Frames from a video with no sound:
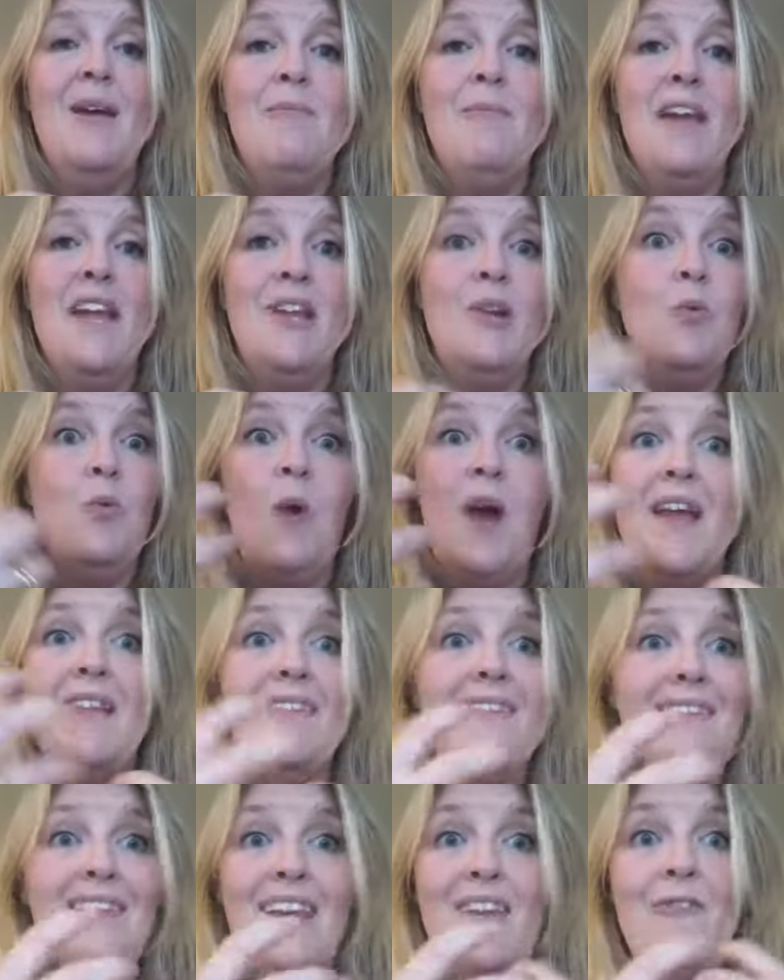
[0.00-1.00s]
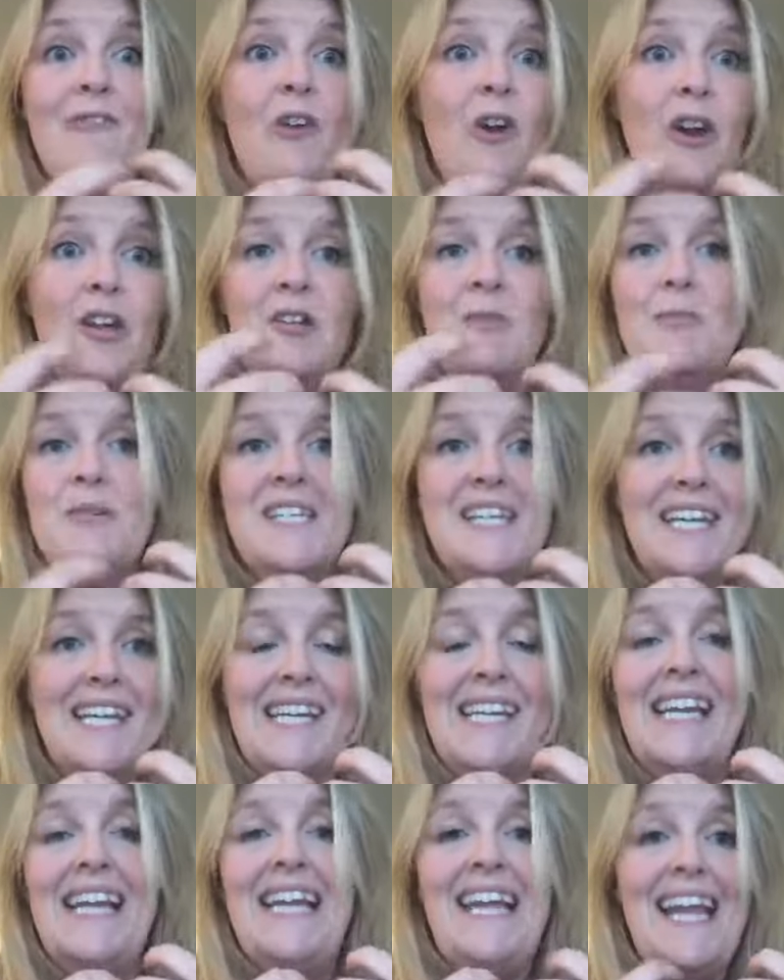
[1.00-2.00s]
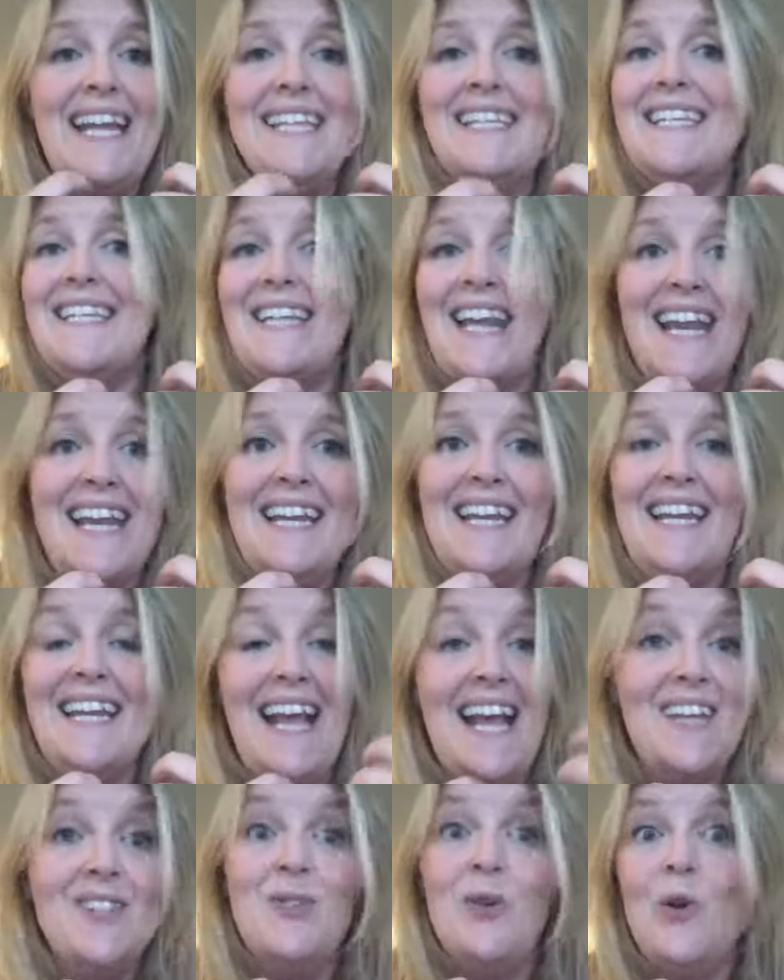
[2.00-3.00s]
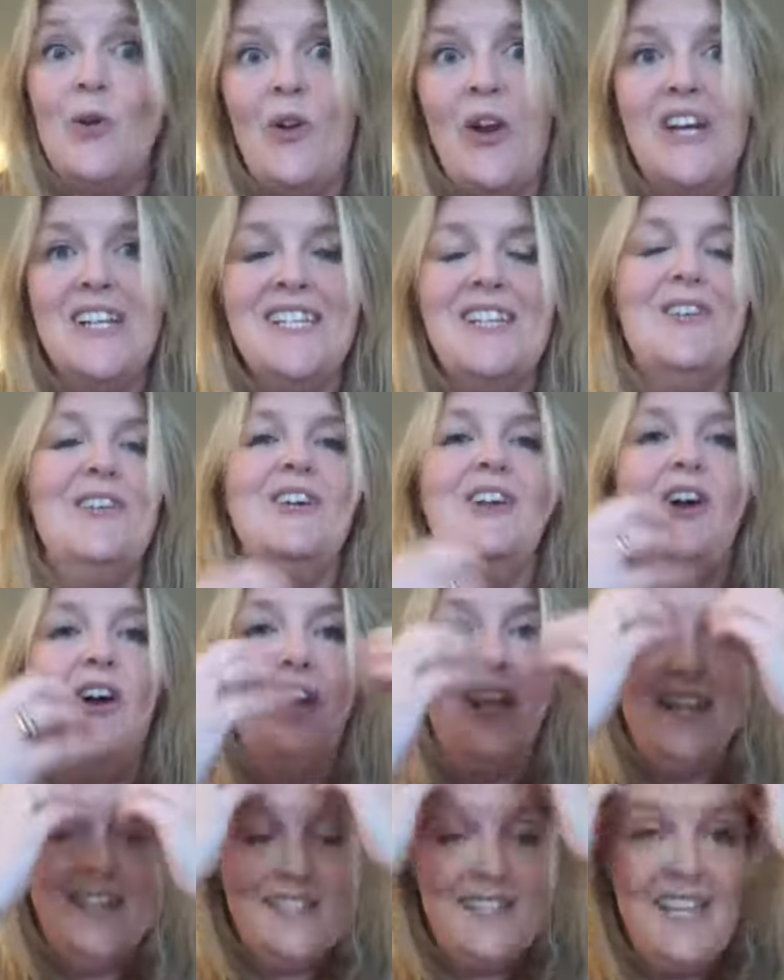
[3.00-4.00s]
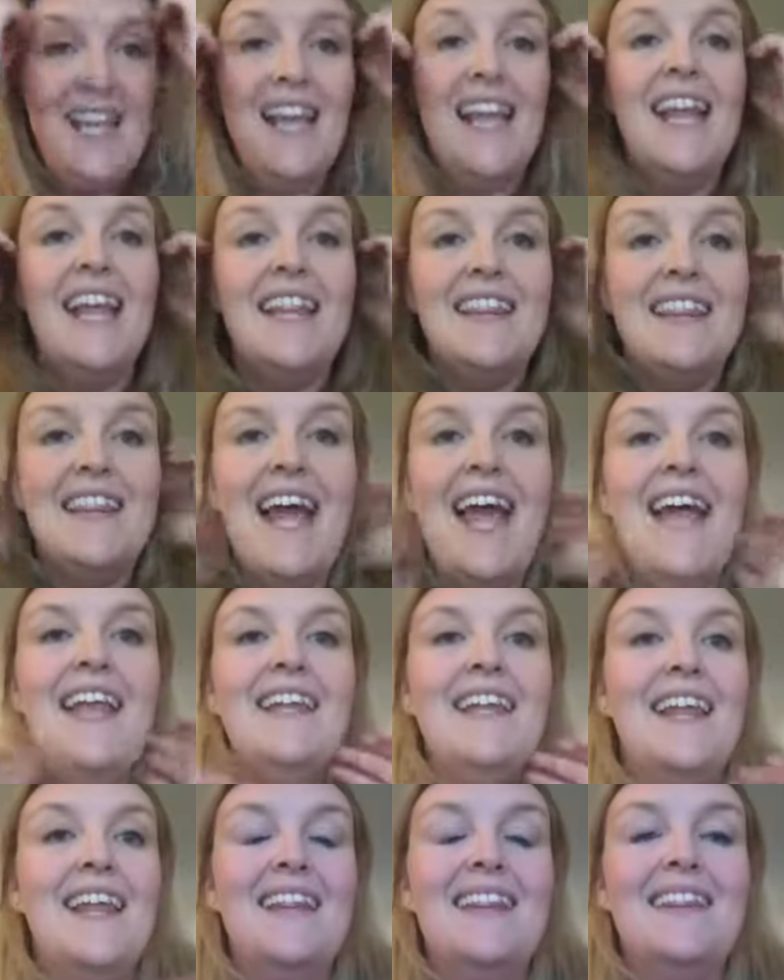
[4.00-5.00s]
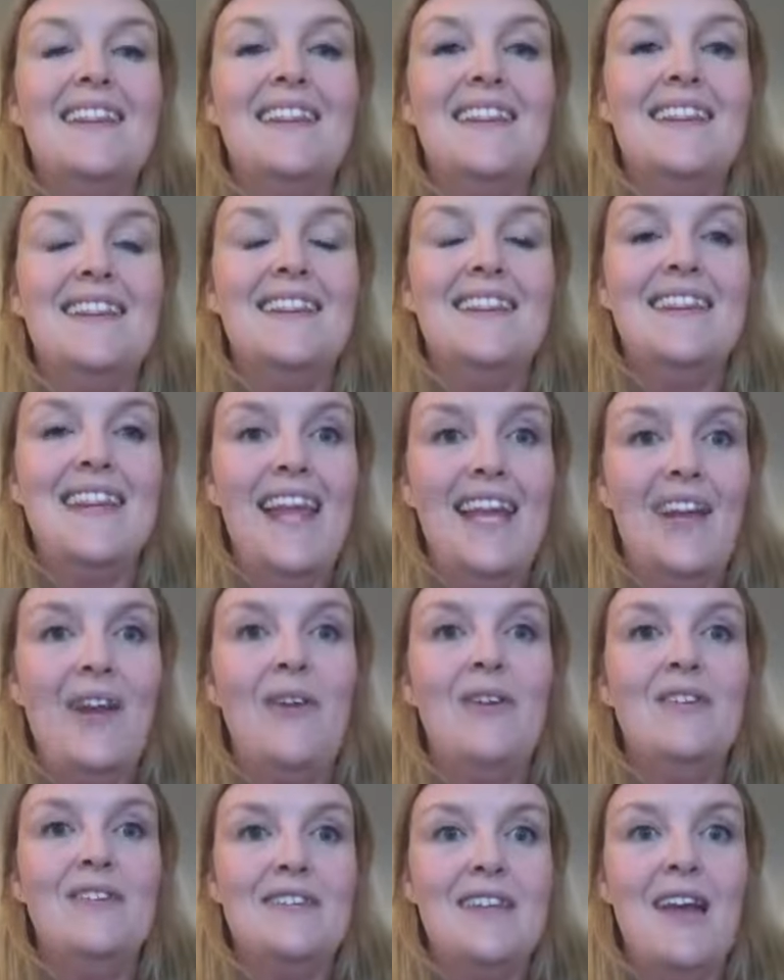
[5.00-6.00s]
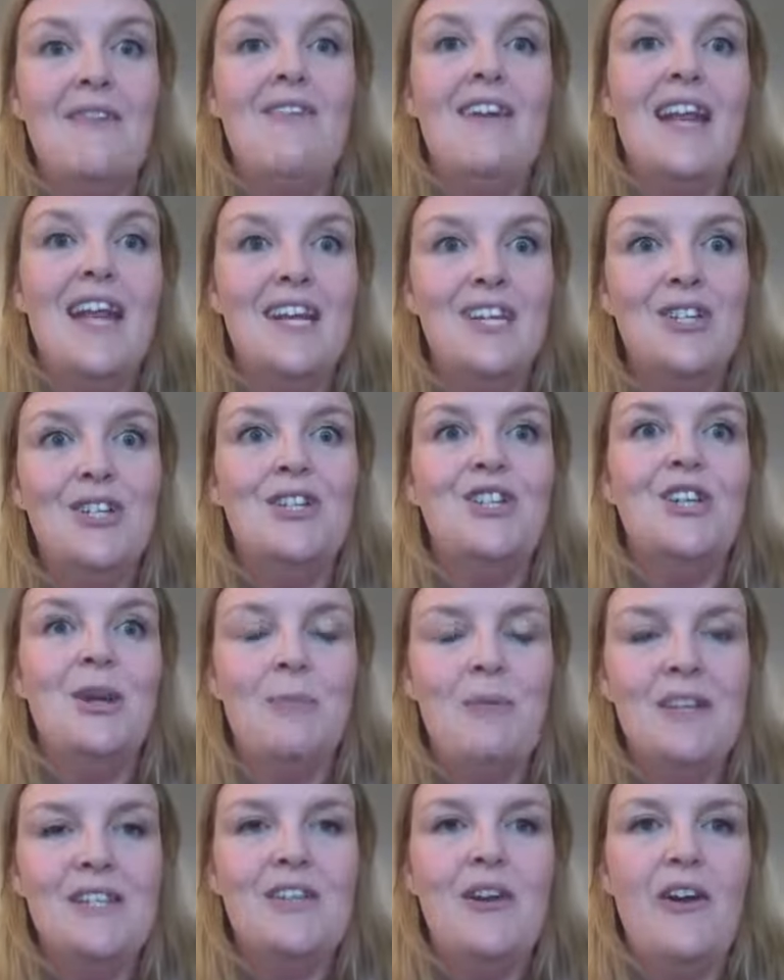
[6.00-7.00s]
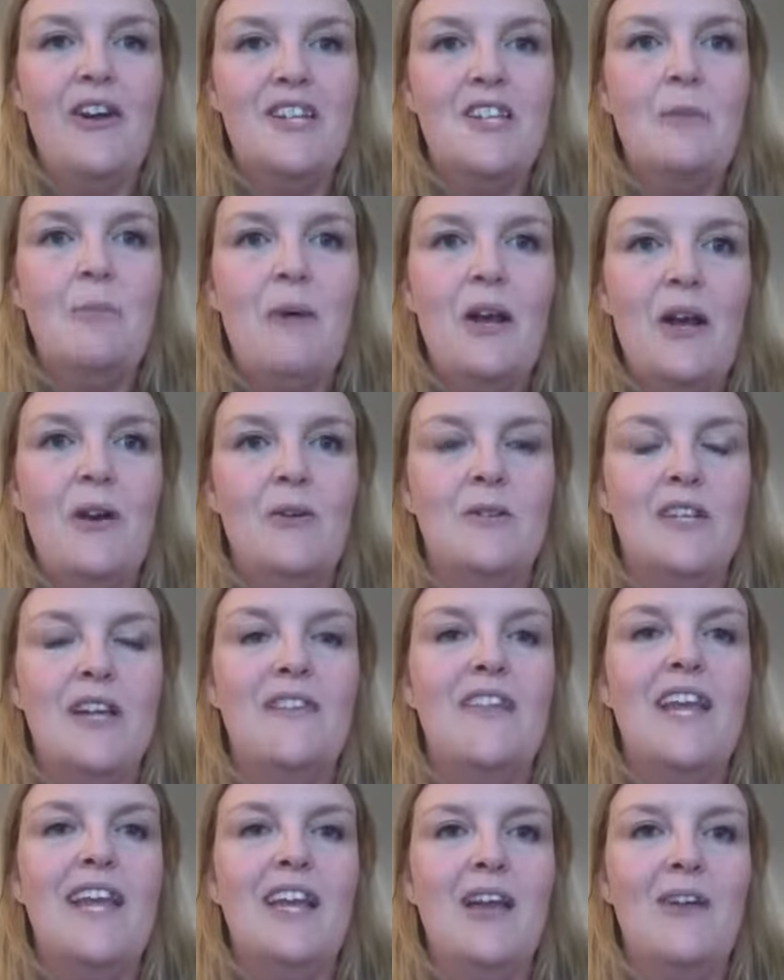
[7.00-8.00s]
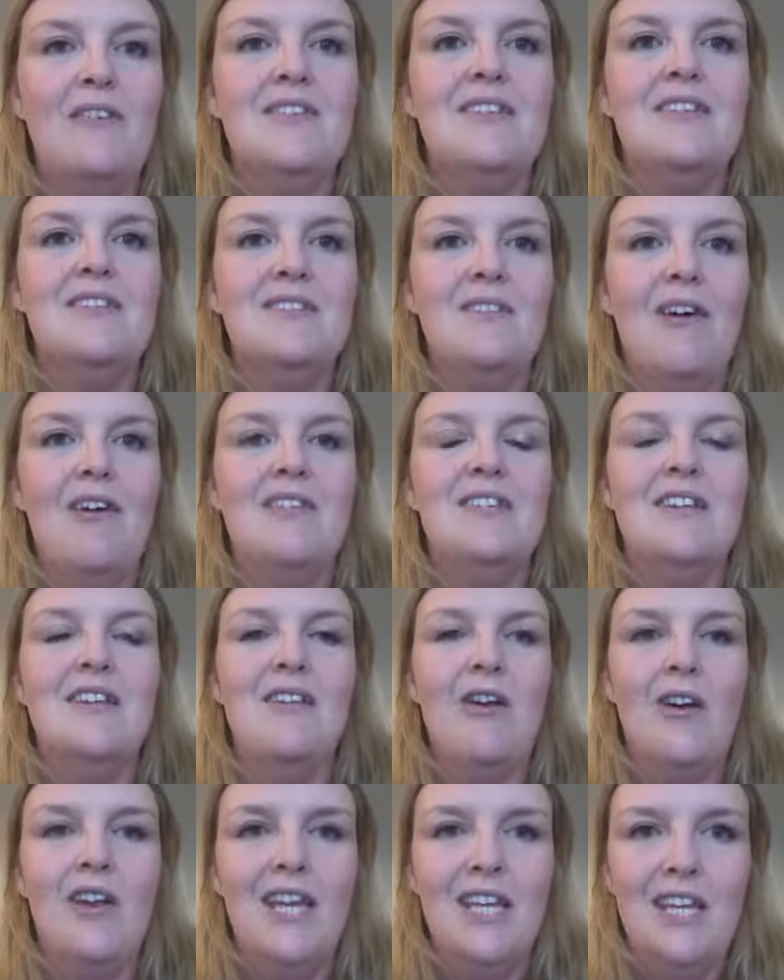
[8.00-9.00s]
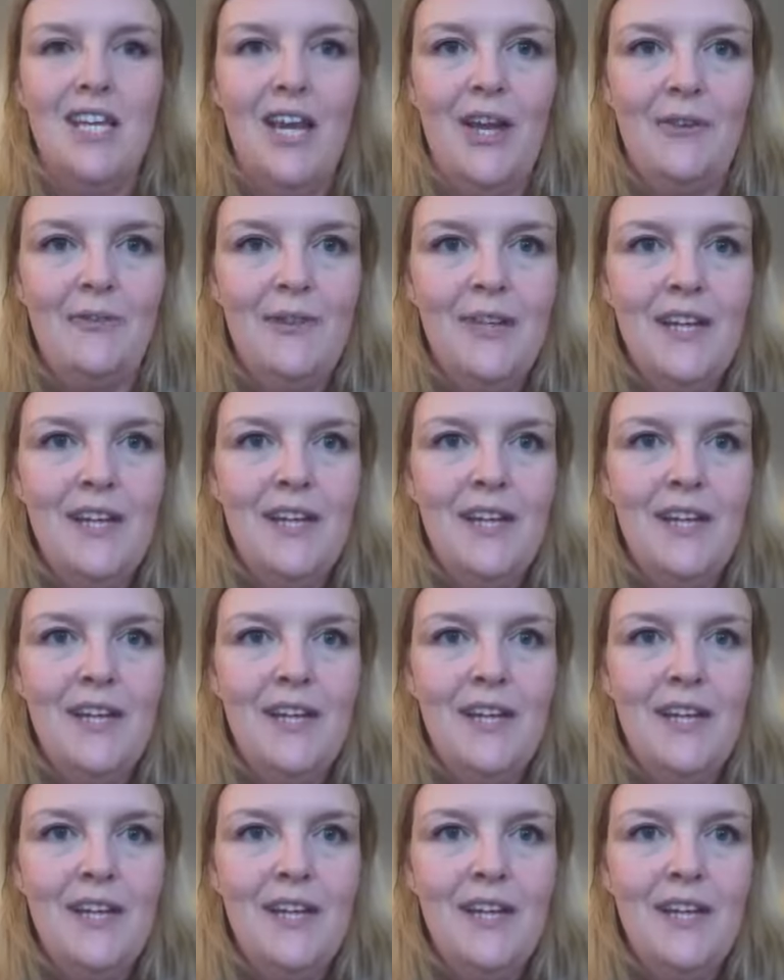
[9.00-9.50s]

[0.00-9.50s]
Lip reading: in a way that they find particularly entertaining as your ideal clients, then that relationship is going to build and they're going to start to like you.